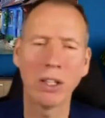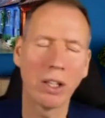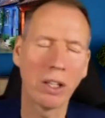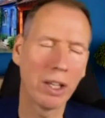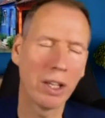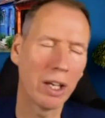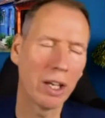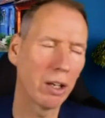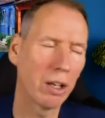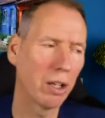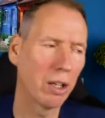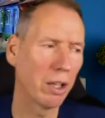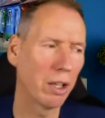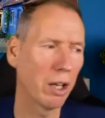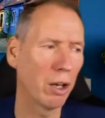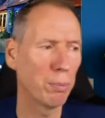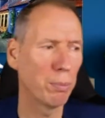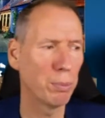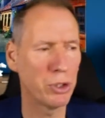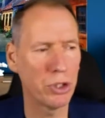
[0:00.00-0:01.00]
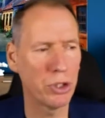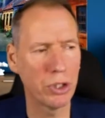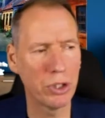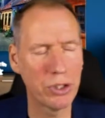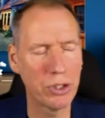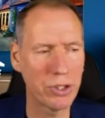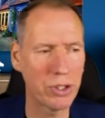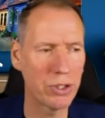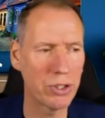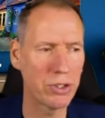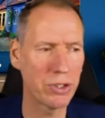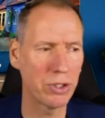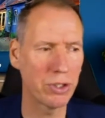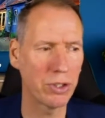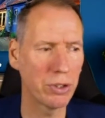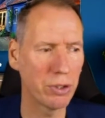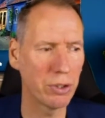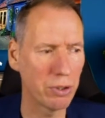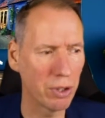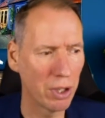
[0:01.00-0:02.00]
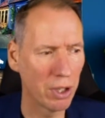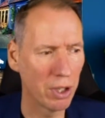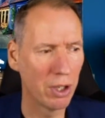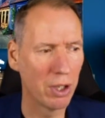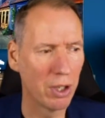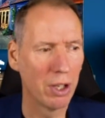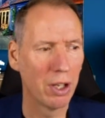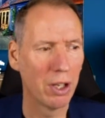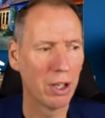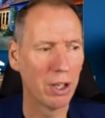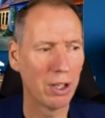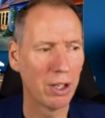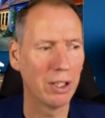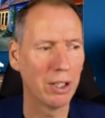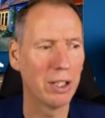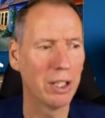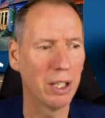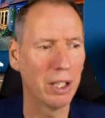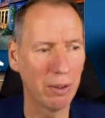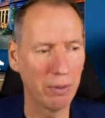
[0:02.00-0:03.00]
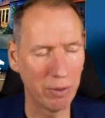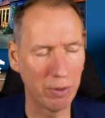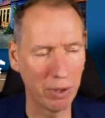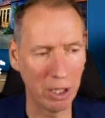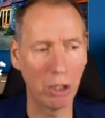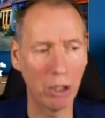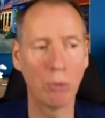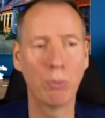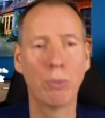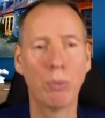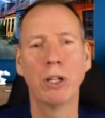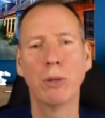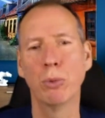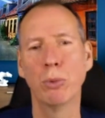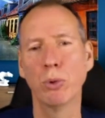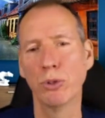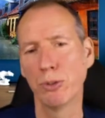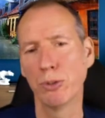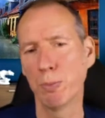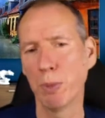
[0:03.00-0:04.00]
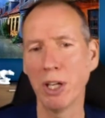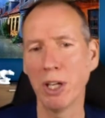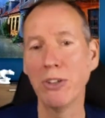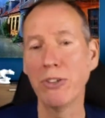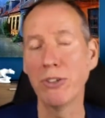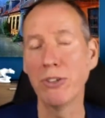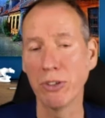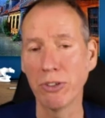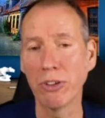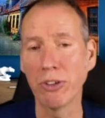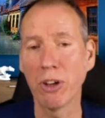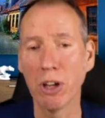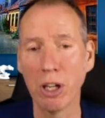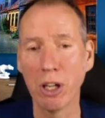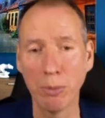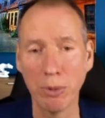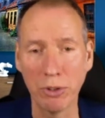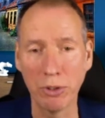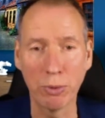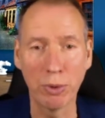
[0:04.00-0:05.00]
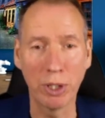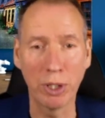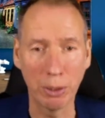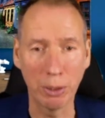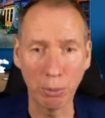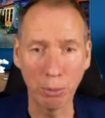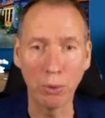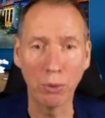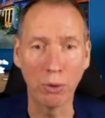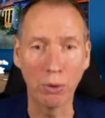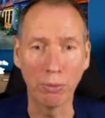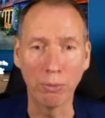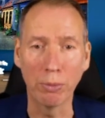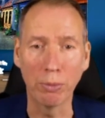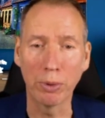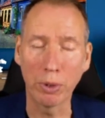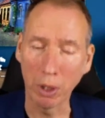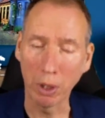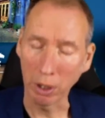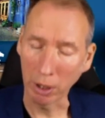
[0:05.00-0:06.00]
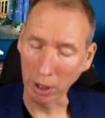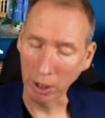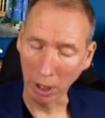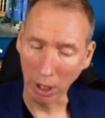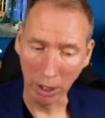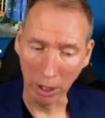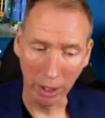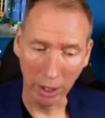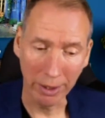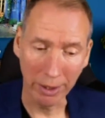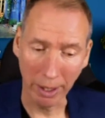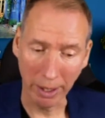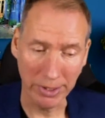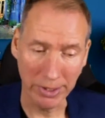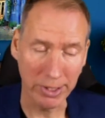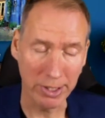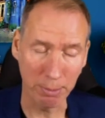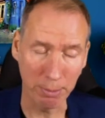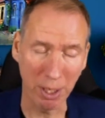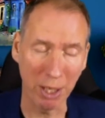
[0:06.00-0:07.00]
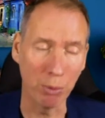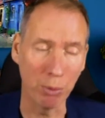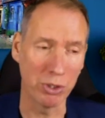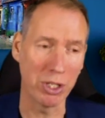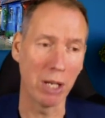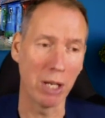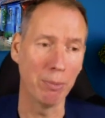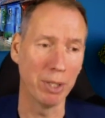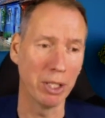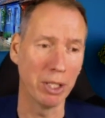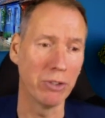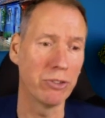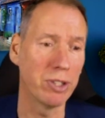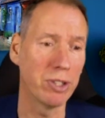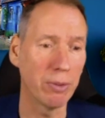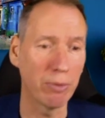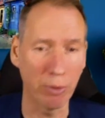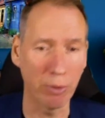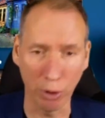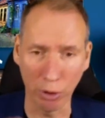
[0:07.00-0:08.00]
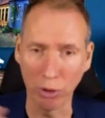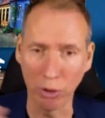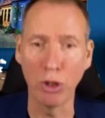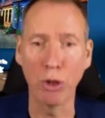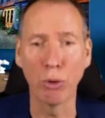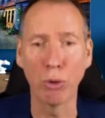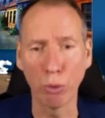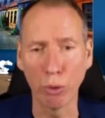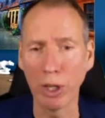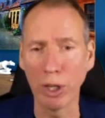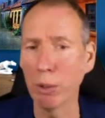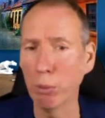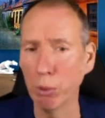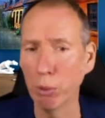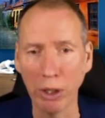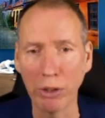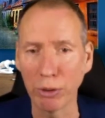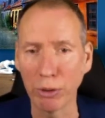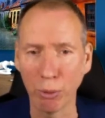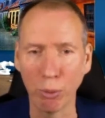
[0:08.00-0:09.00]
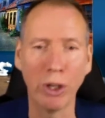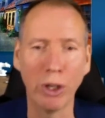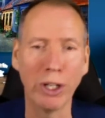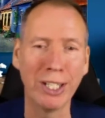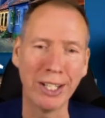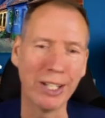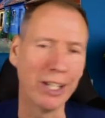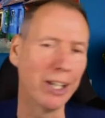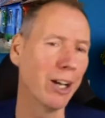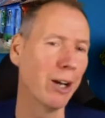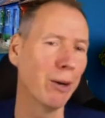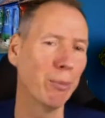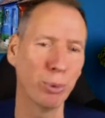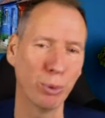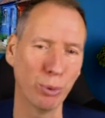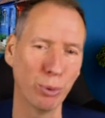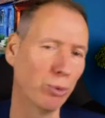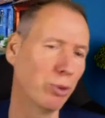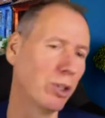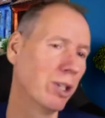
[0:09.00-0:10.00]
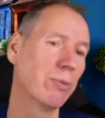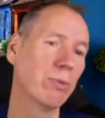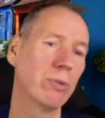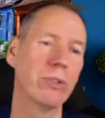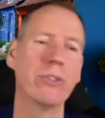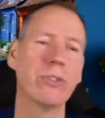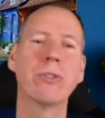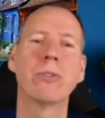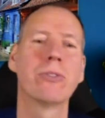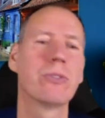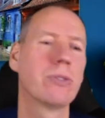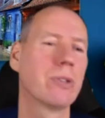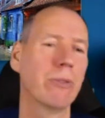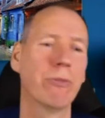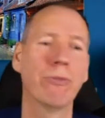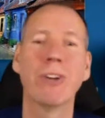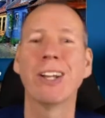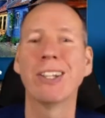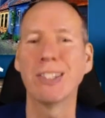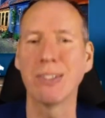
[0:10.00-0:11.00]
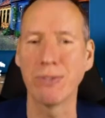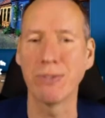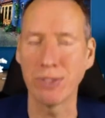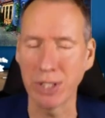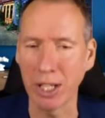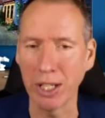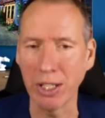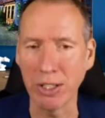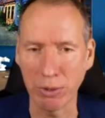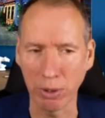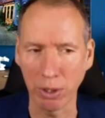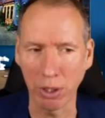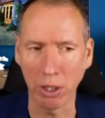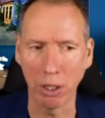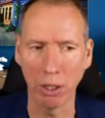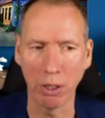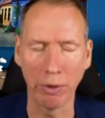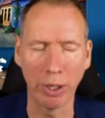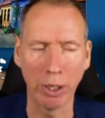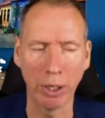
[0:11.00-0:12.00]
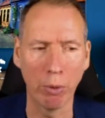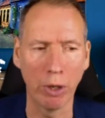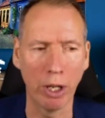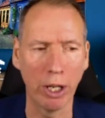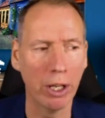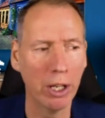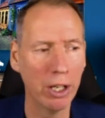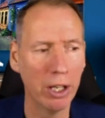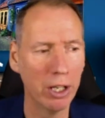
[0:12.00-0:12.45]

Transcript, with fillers: that, that the opportunity to give a little bit more space and time is really important. I think, and I, I suspect what's happening is different neural networks are waking up or different affective states are occurring where